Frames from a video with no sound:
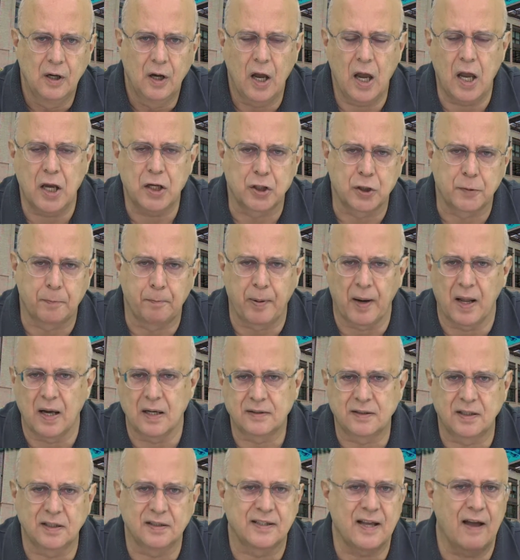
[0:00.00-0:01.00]
H
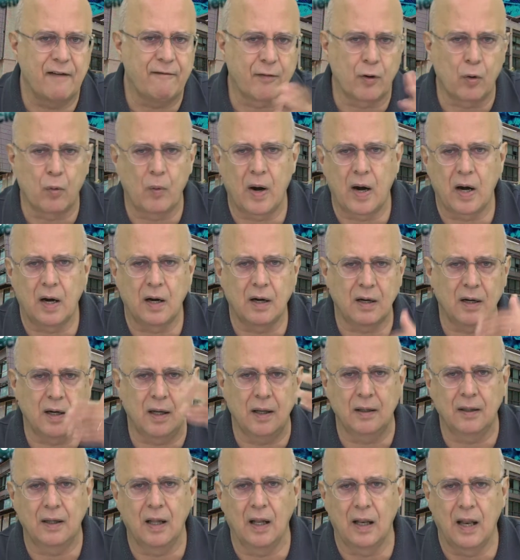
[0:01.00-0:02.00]
plus is everywhere
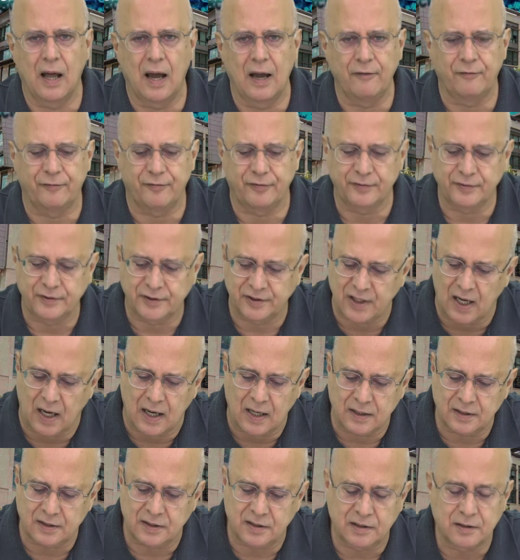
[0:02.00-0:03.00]
in the life
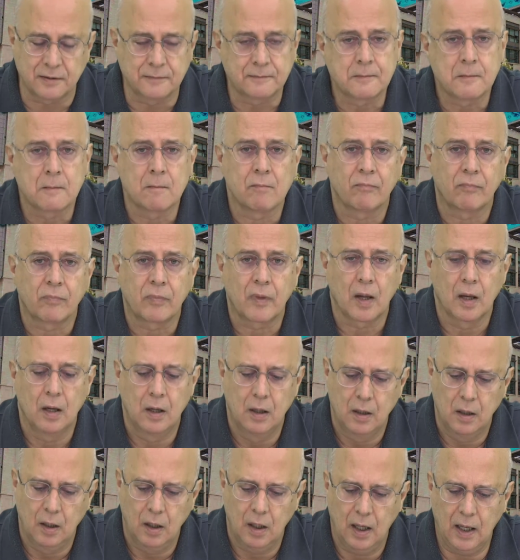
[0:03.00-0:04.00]
science.
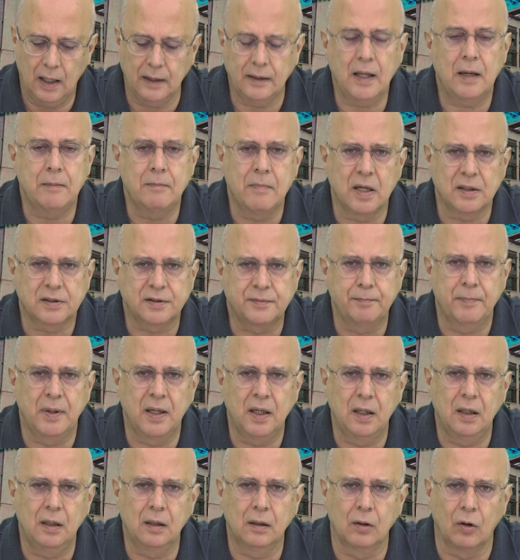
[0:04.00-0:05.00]
And they must
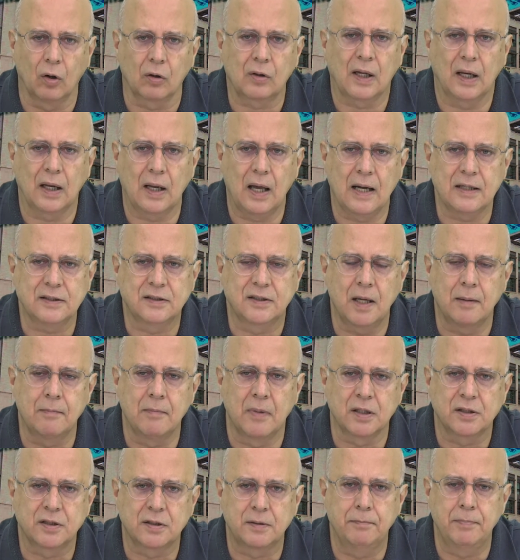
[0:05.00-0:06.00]
be localized. They
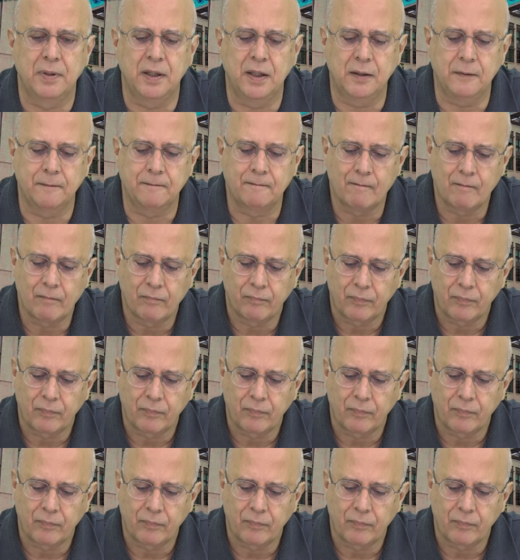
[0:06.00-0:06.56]
must be